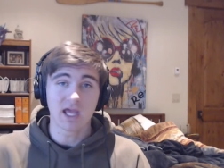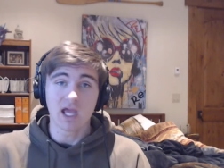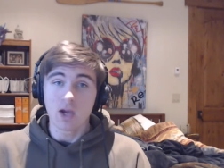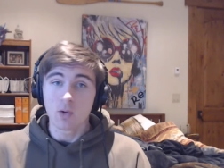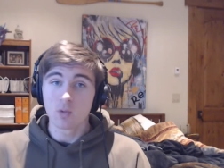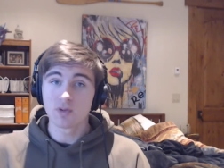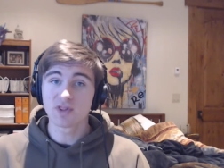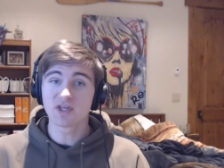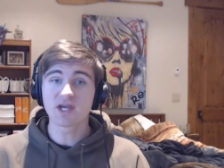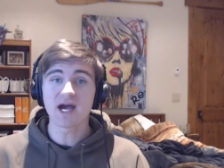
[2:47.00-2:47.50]

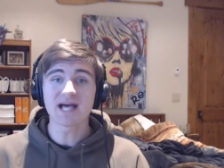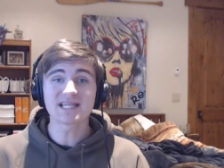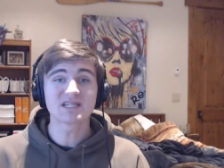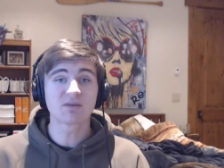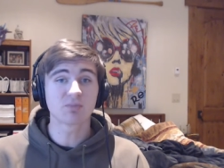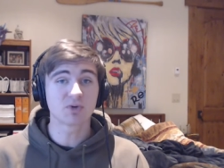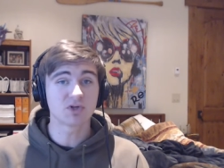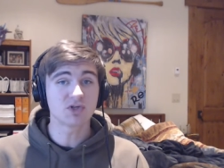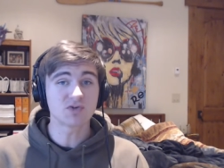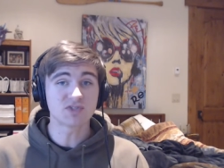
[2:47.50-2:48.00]
When the cost
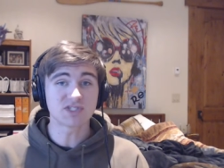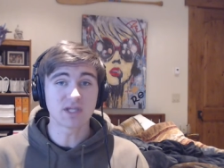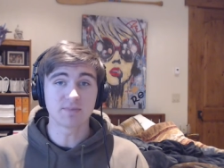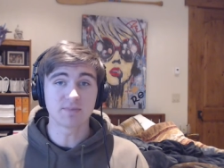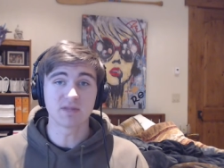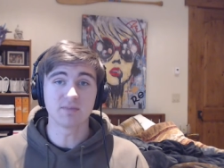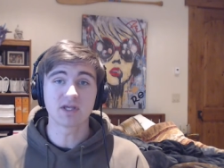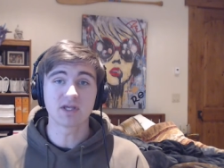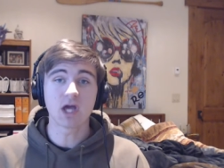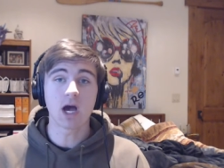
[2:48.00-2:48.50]
to produce
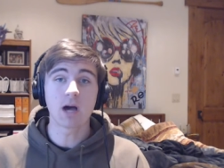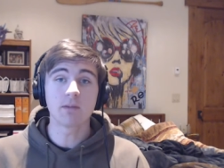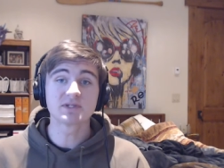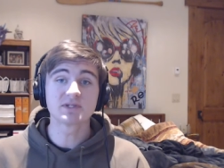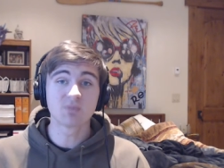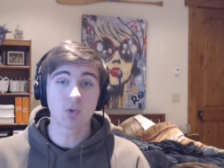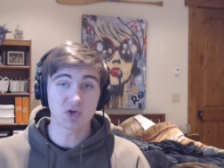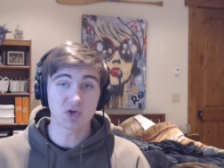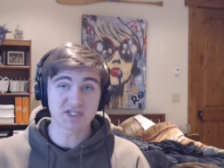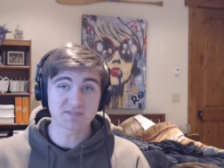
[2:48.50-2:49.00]
something
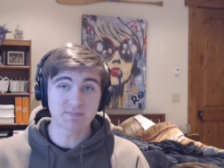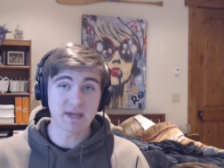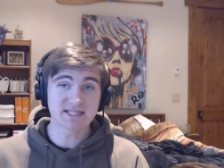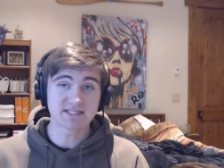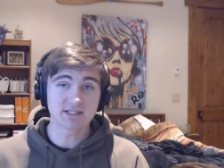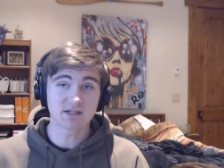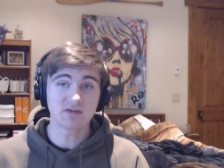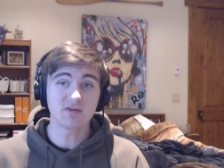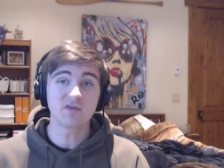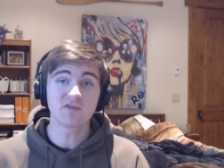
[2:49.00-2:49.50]
becomes more
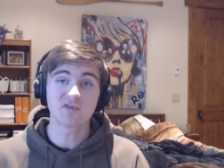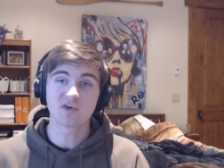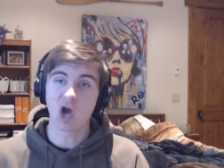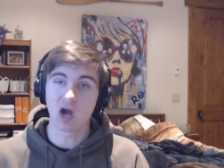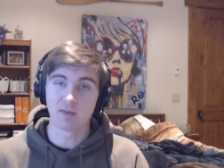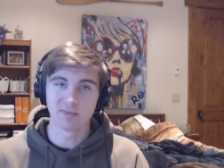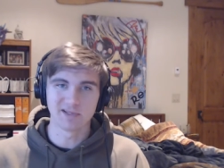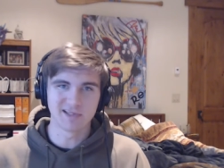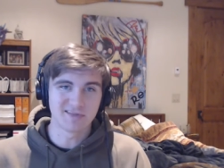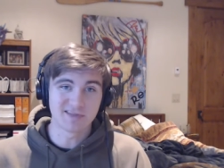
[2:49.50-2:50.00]
expensive,
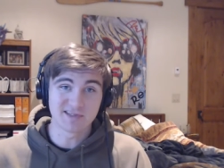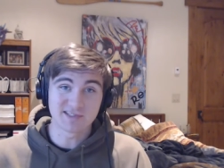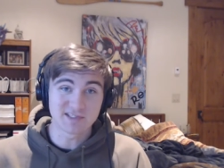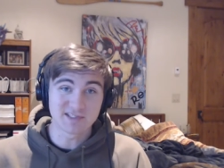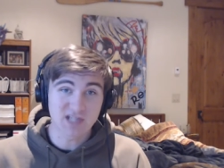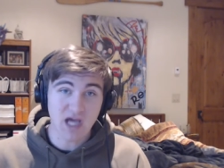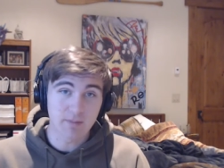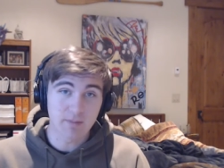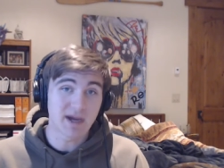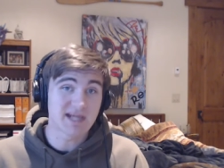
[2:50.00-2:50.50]
commonly this is
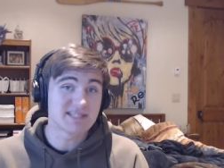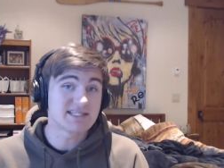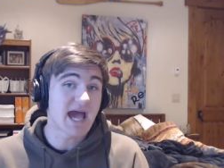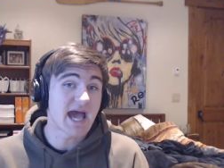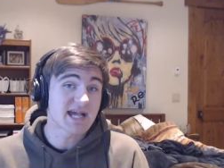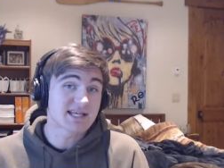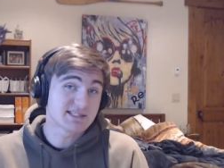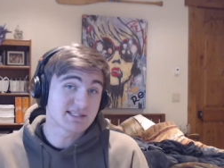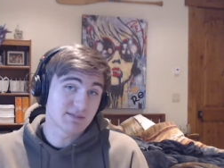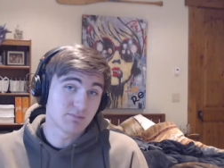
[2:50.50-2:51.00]
done by
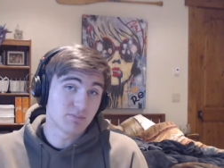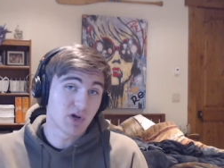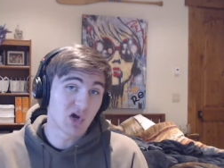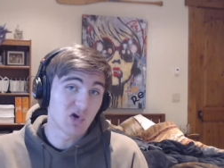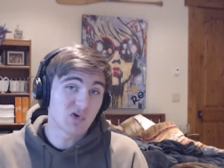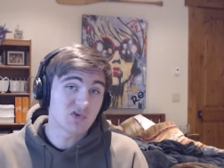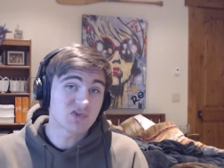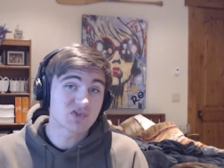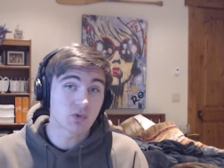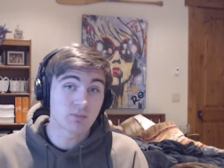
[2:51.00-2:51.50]
taxes
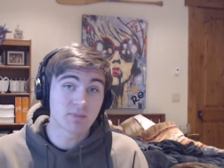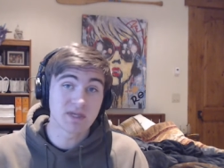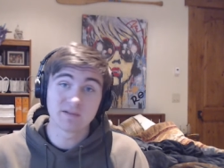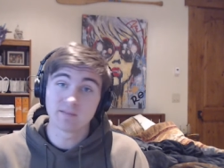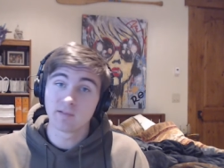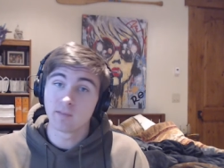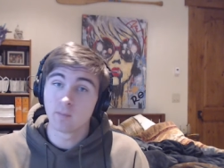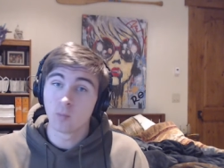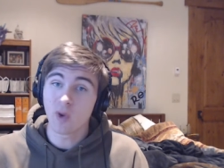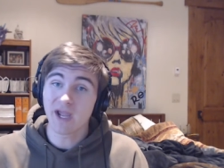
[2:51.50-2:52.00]
imposed or
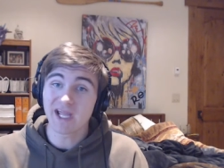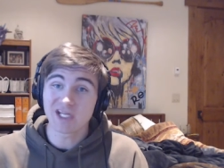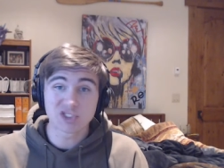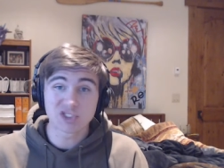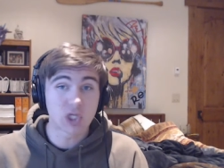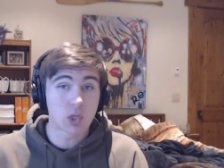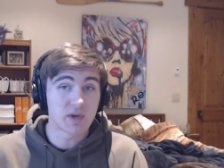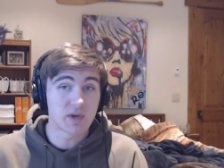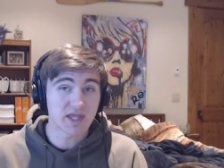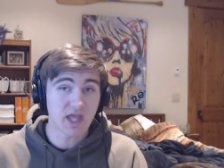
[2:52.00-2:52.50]
minimum wage
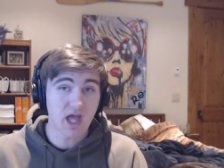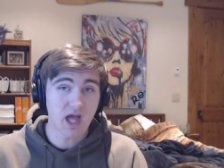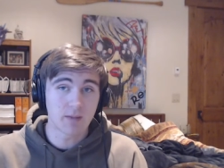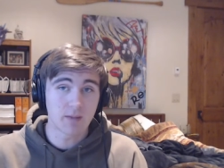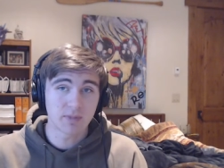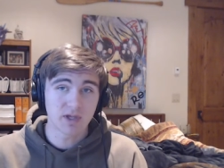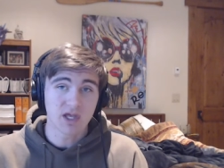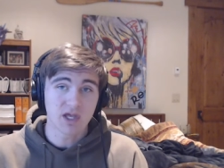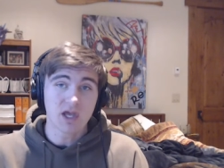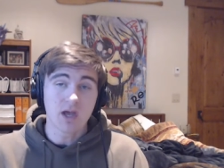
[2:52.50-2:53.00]
going
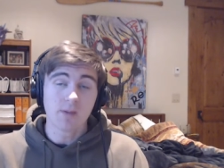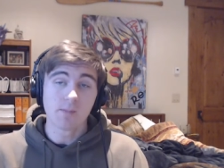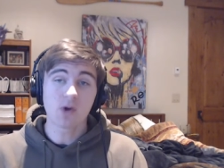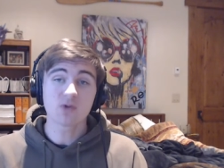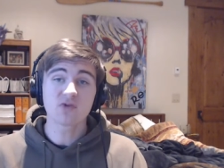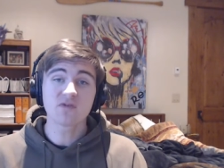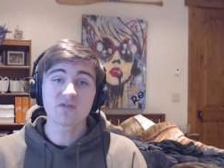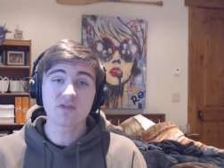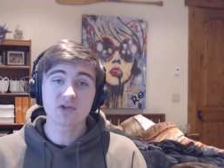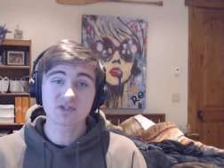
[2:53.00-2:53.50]
up,
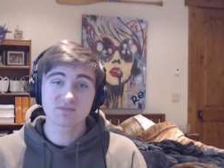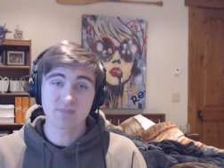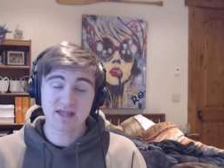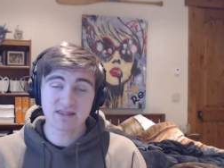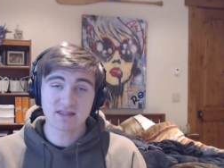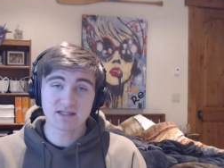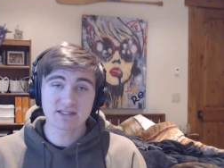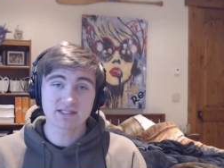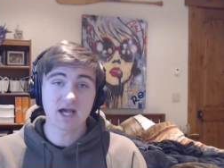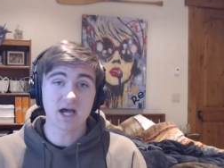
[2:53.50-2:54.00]
both of those
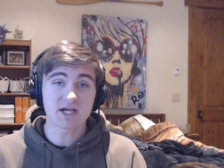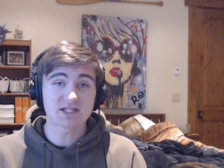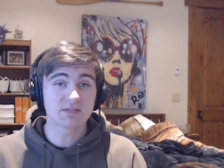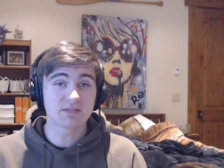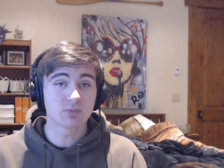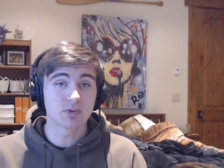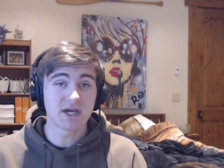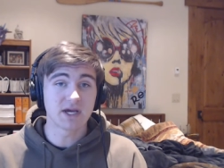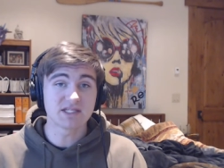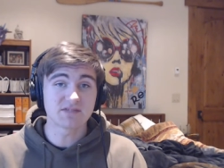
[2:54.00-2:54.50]
methods cause the
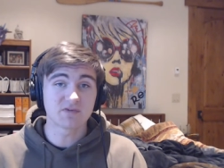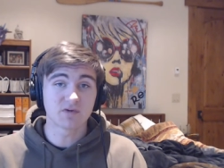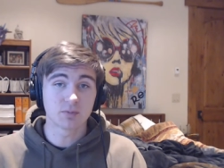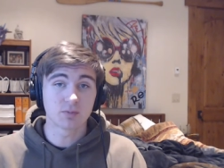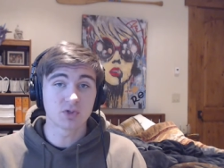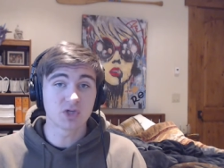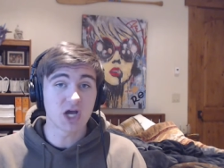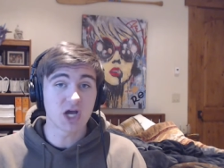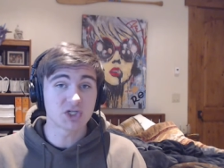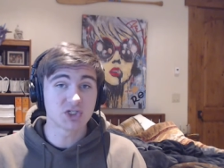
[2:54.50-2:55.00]
price for
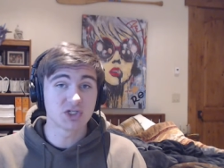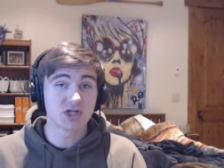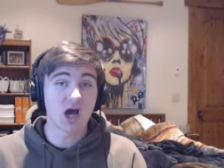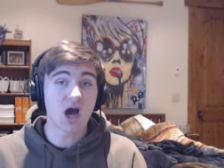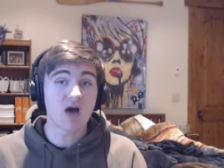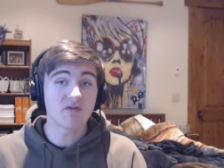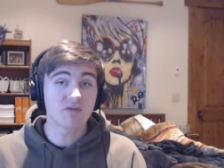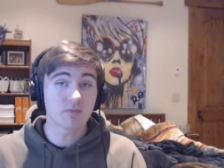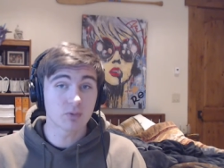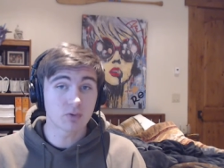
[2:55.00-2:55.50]
production
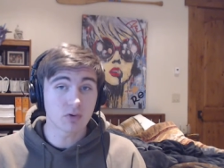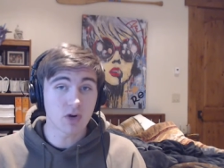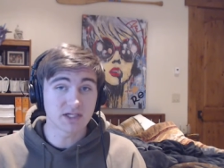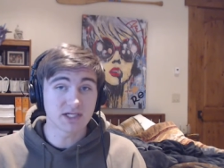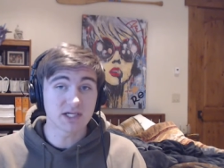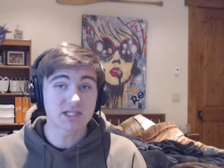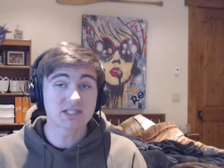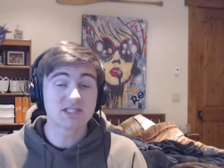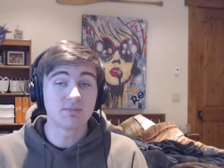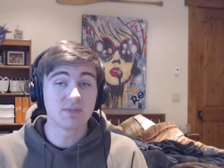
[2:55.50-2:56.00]
of a
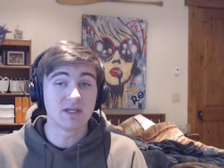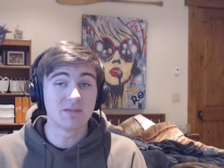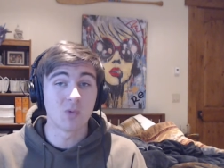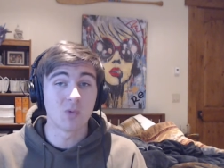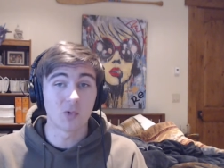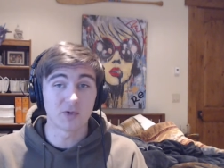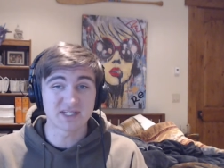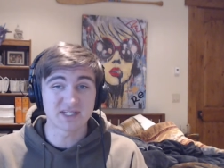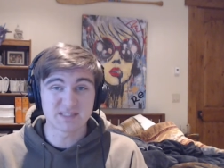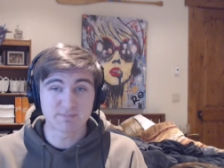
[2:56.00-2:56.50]
product to be
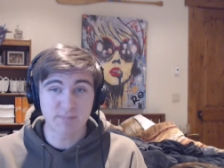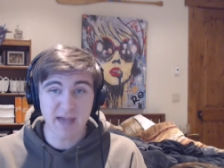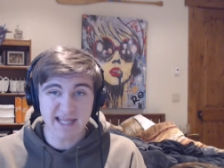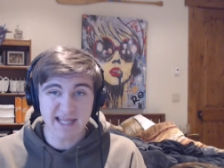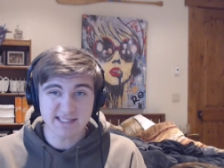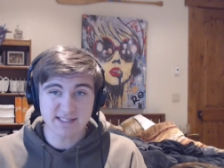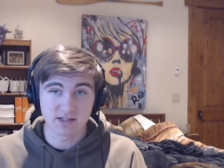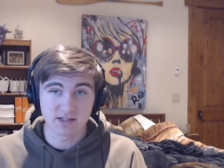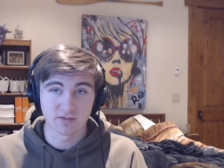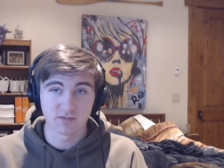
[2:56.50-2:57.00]
more
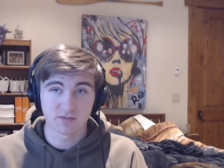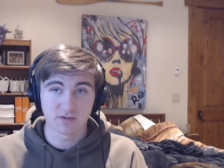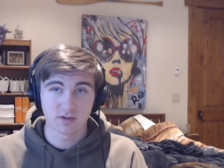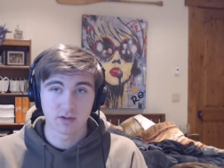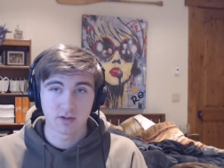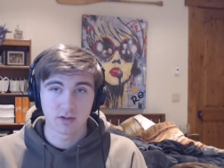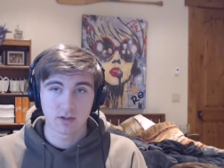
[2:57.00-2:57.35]
expensive,